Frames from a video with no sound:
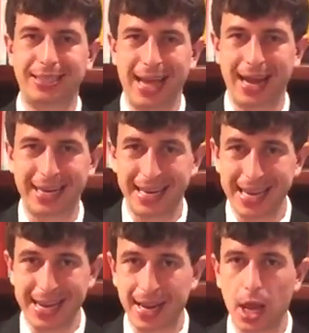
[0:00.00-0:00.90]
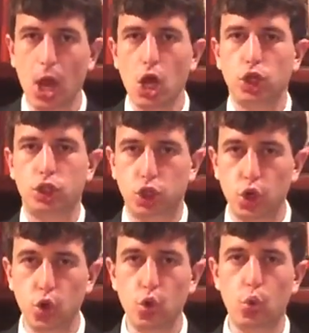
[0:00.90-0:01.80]
technique
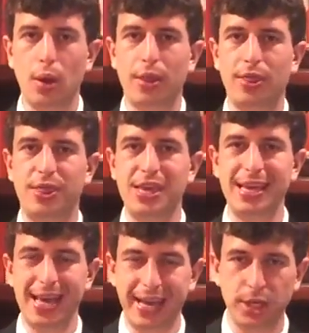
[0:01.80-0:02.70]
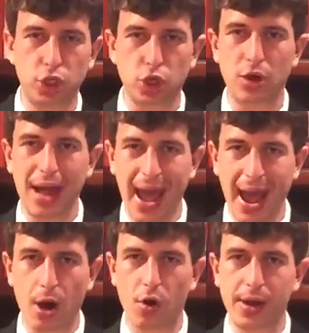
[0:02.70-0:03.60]
to the injured
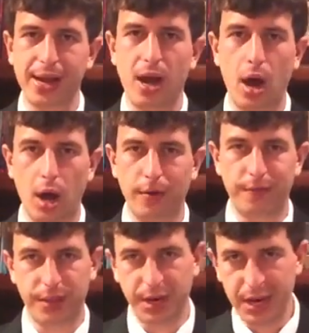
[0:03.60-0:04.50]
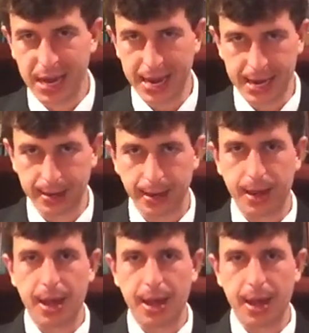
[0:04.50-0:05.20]
area of the knee.